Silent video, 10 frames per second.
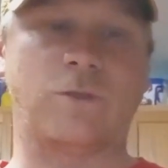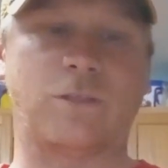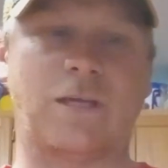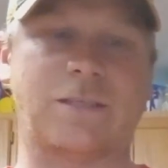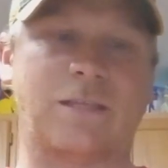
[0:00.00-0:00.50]

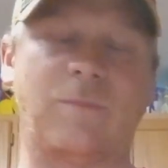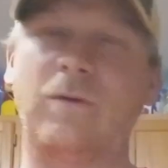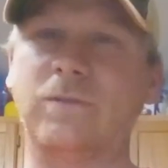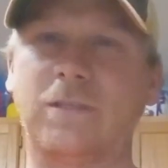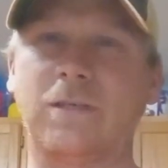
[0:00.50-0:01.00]
which last time
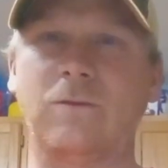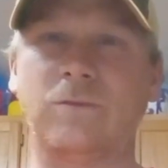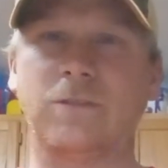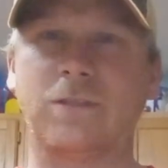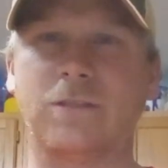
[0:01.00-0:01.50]
I was there
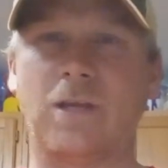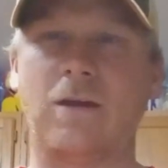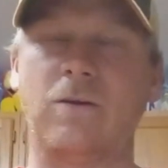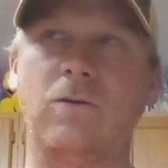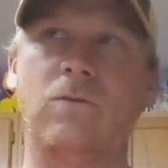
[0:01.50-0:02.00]
was,
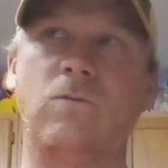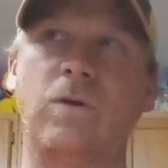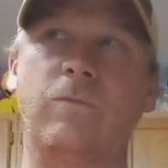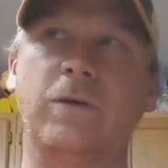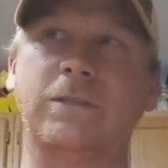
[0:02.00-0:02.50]
oh,
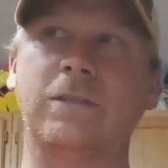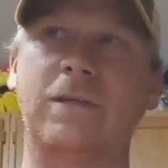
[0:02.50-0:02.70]
when was it?